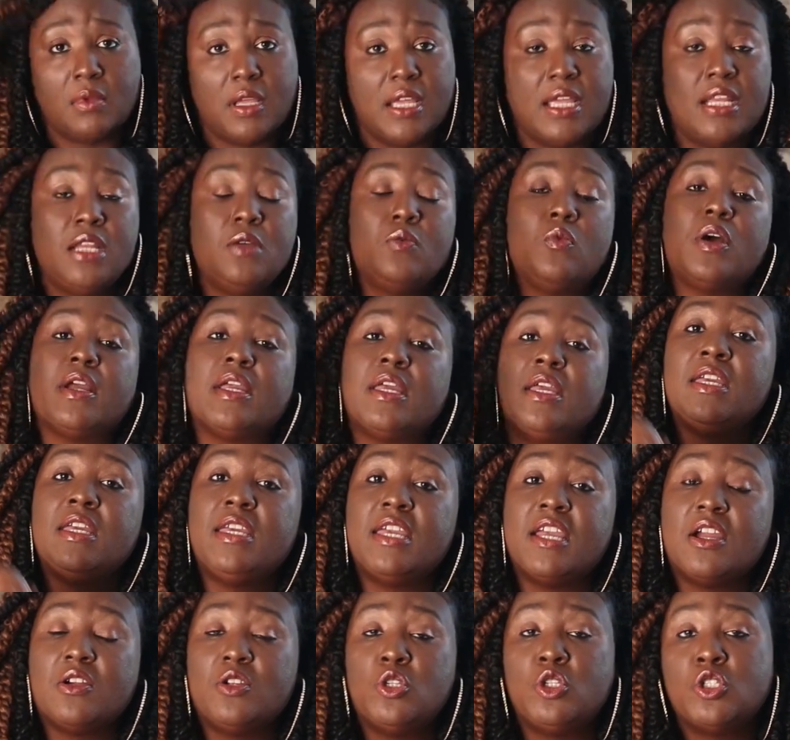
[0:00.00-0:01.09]
Anyone
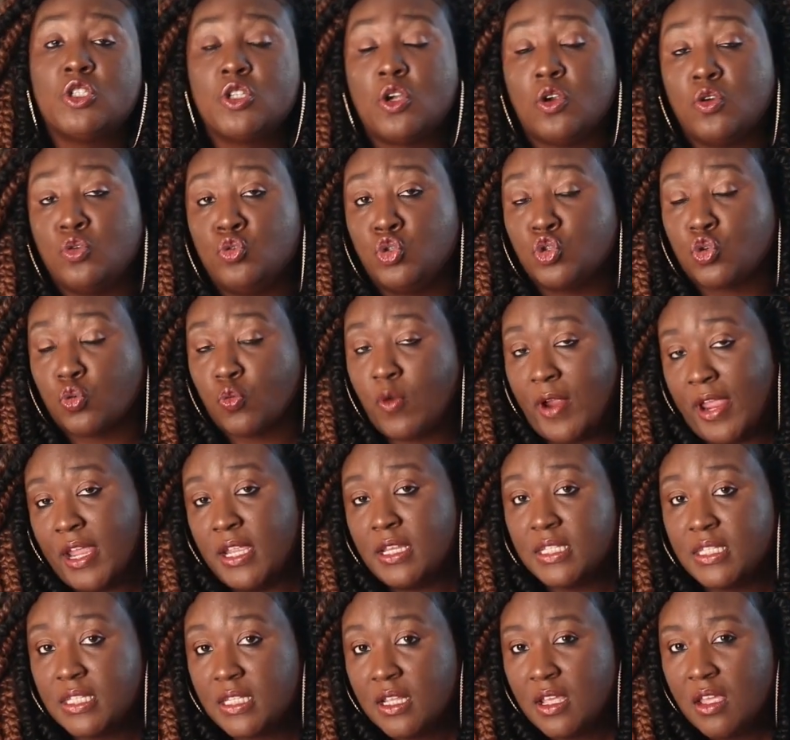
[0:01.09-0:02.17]
carry certain
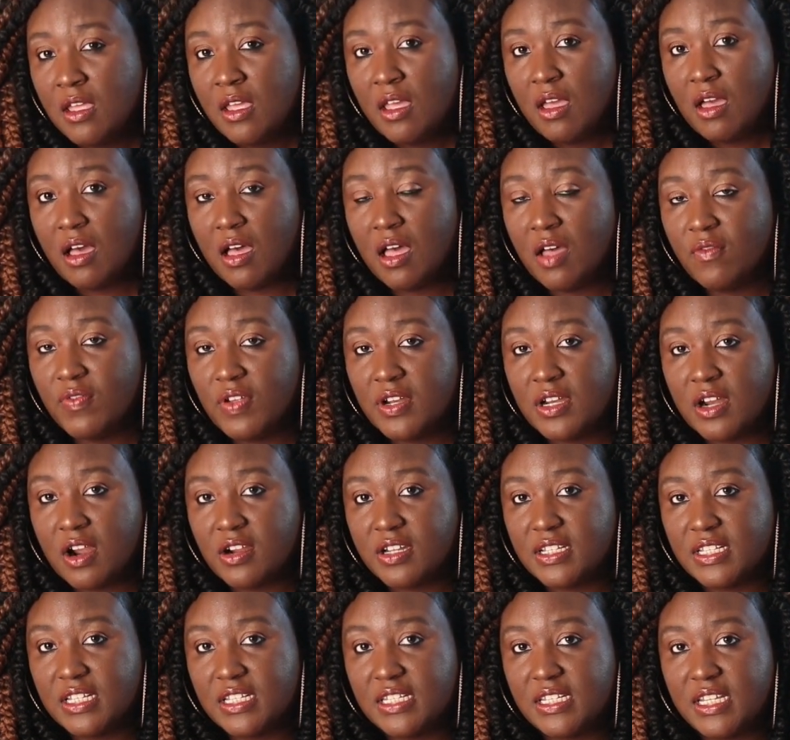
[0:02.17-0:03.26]
traits of a
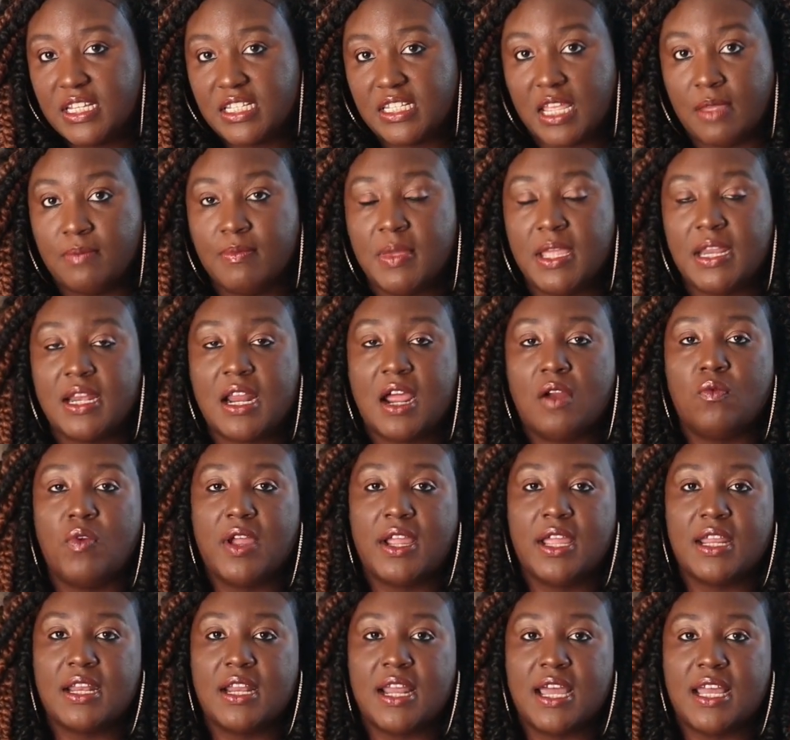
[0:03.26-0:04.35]
narcissist and may not
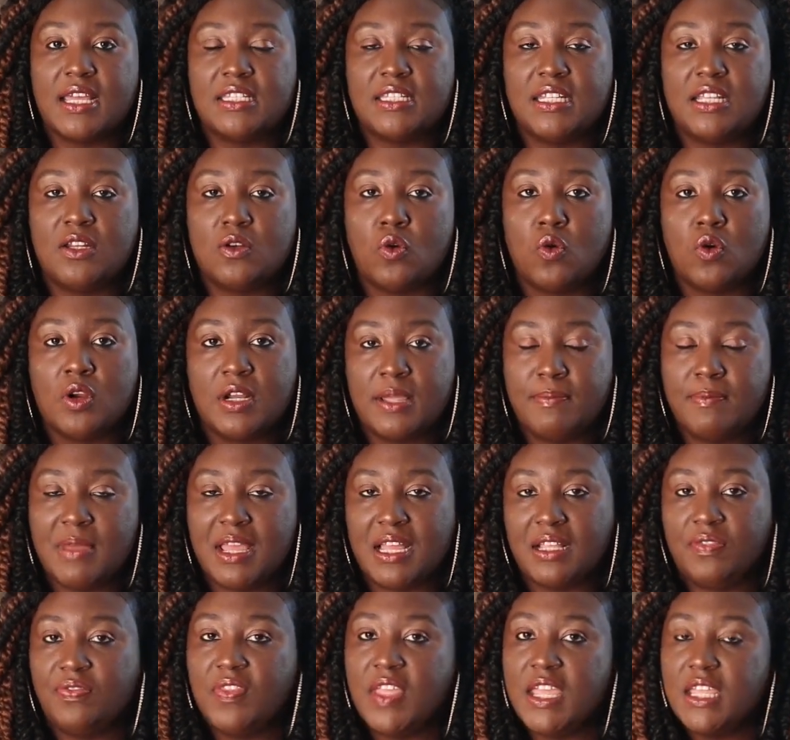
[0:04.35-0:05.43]
recognize it, or they
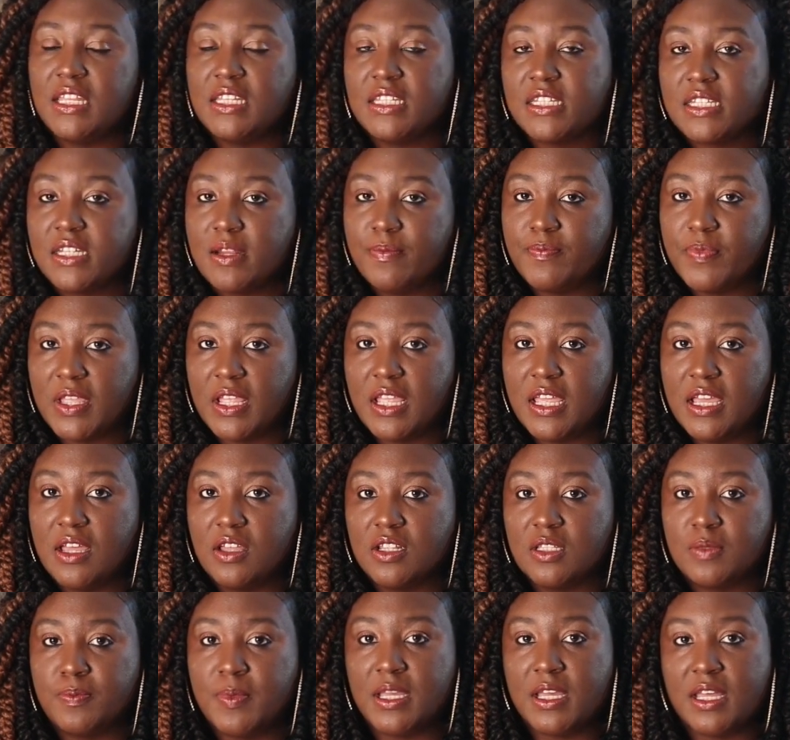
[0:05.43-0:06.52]
may think it's something
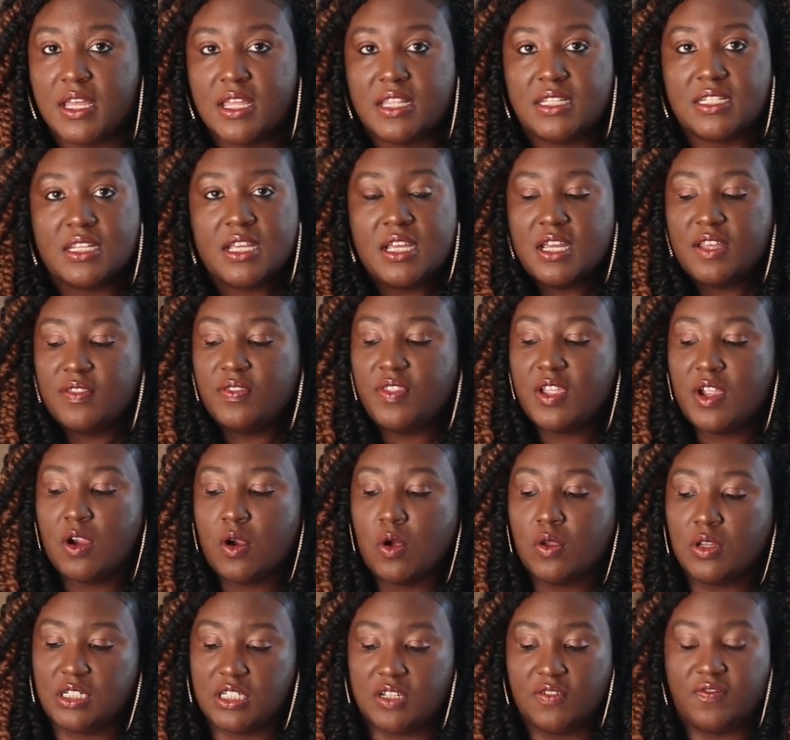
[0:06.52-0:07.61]
else because they're
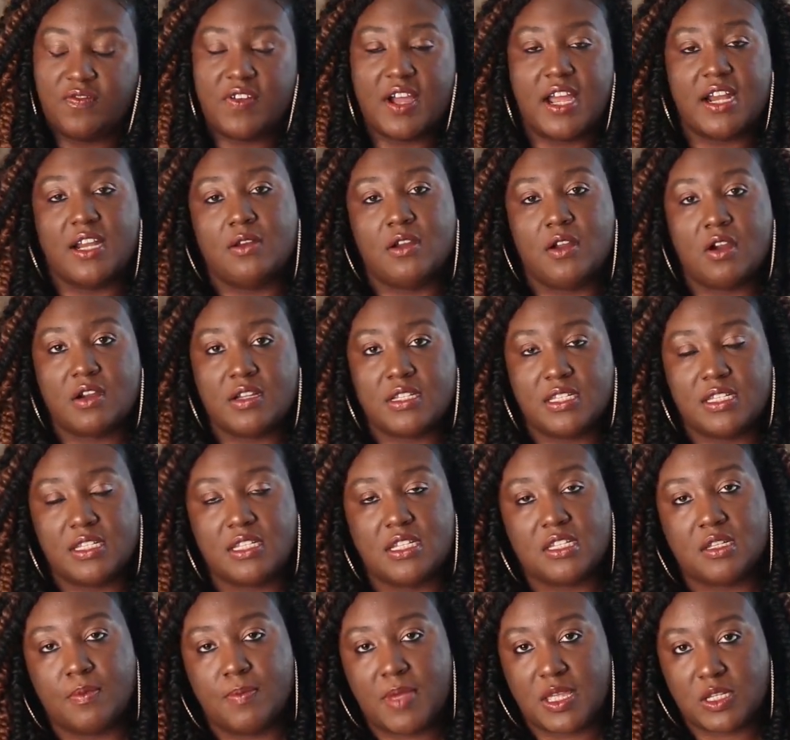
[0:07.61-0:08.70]
only defining
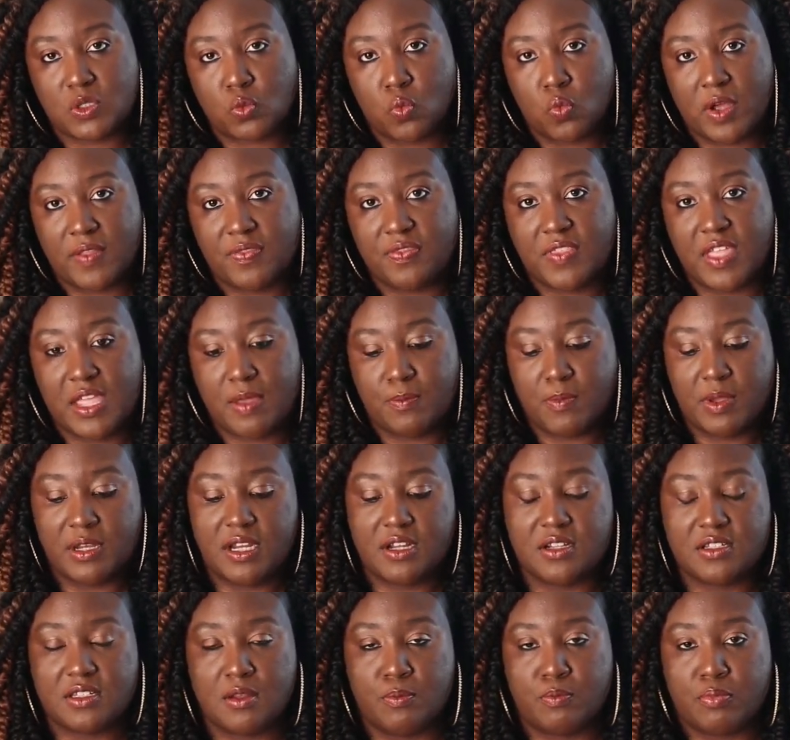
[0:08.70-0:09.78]
narcissism as one thing, but
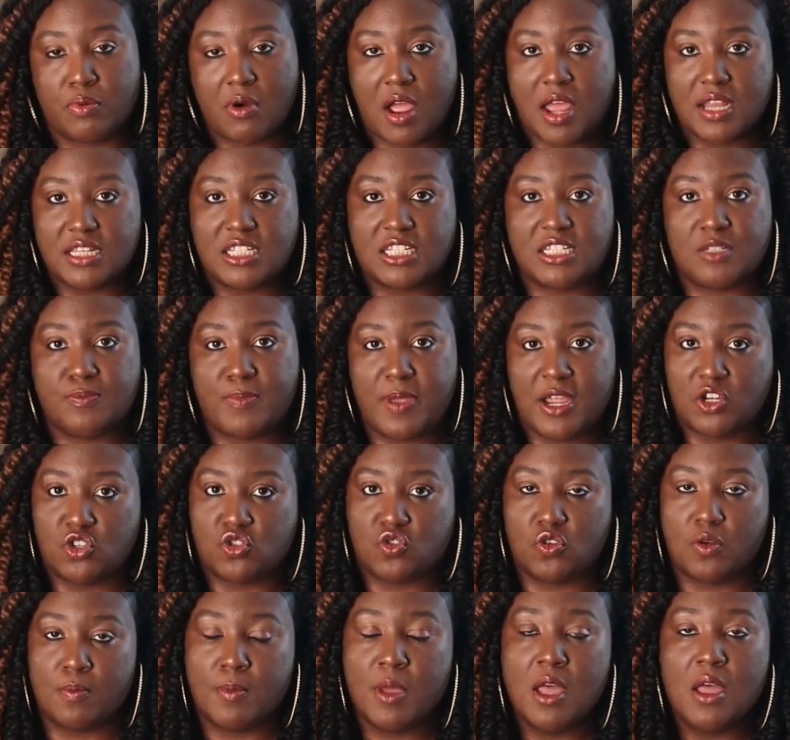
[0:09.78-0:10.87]
there's a broad
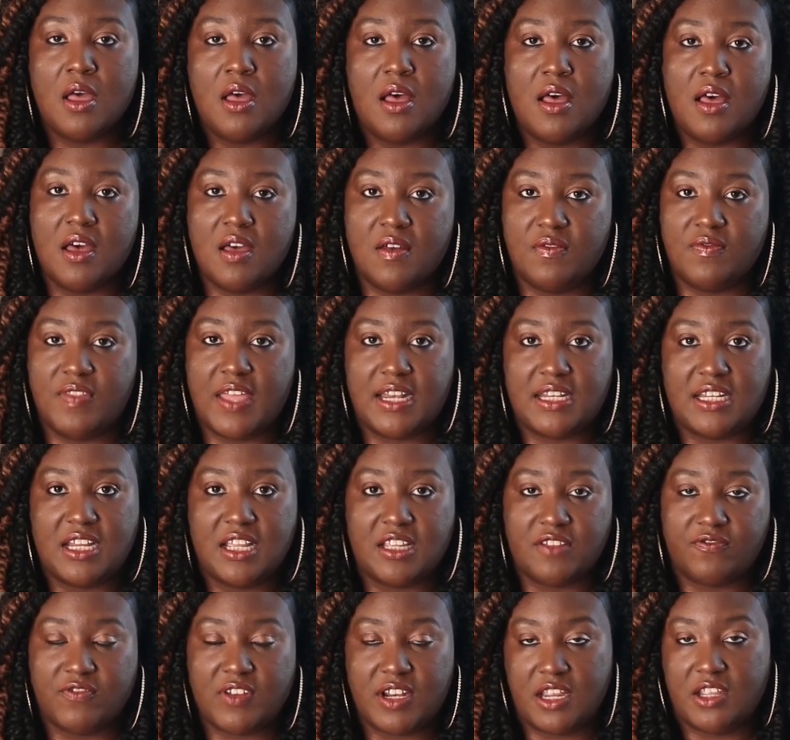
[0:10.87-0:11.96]
spectrum of that
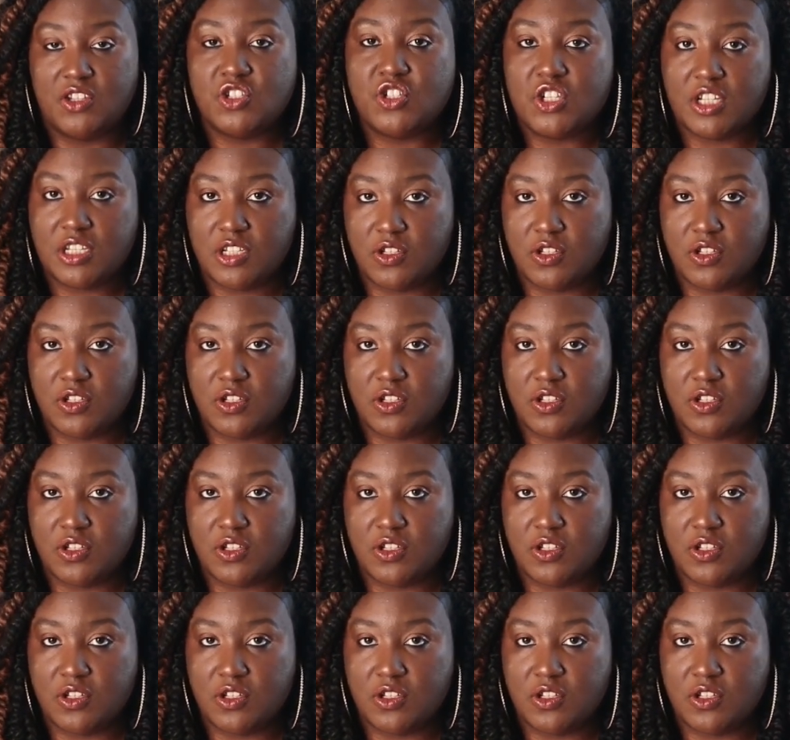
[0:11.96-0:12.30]
definition.